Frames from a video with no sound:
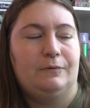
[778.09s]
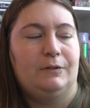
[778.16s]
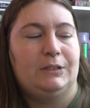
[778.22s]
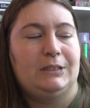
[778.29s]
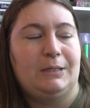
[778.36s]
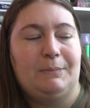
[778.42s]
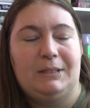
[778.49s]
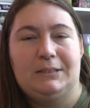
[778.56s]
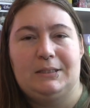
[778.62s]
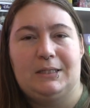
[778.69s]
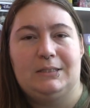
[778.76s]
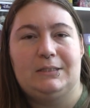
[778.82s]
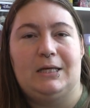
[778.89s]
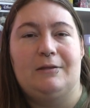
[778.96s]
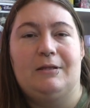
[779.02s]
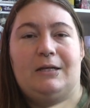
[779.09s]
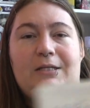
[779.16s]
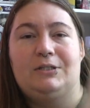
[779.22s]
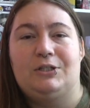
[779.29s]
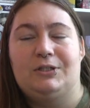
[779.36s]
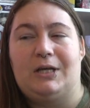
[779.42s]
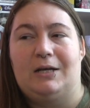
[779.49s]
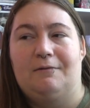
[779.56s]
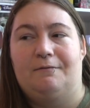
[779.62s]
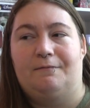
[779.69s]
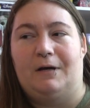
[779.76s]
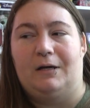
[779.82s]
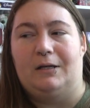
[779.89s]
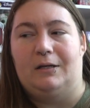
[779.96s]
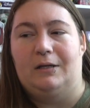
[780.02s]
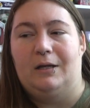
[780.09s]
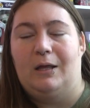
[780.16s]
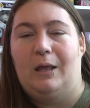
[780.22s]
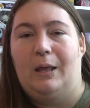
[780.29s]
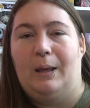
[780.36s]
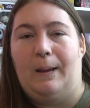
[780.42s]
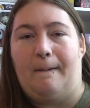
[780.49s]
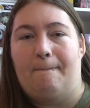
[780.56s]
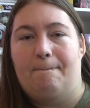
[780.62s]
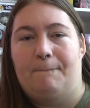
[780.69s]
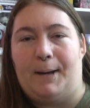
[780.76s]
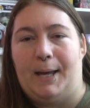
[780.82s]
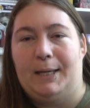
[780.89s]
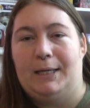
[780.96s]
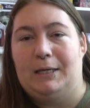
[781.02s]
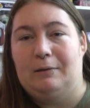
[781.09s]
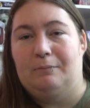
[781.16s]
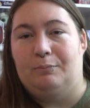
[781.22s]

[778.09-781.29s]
Does that make sense? And then it's just kind of fun buying